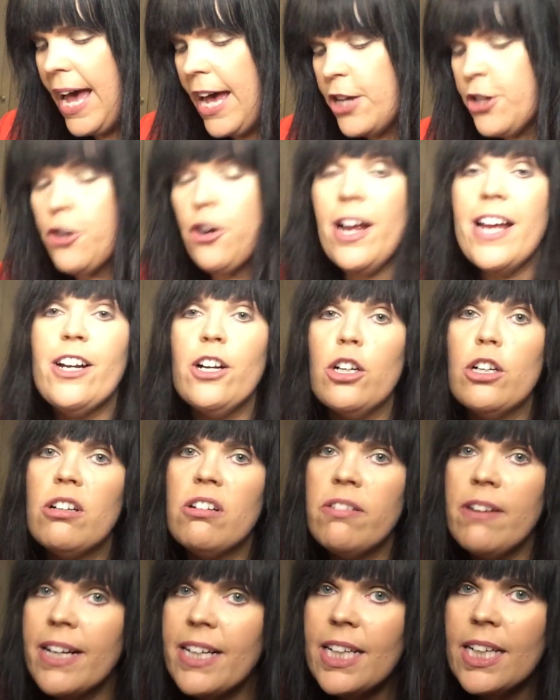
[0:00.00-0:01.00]
Your inner
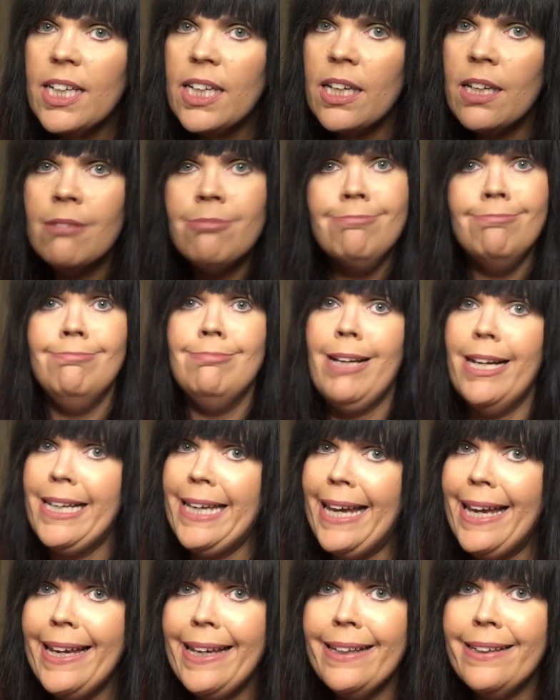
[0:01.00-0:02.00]
critic,
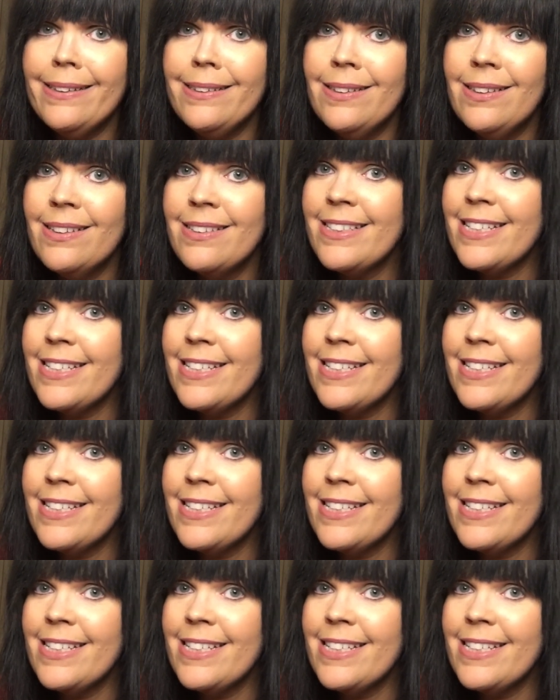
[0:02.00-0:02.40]
again,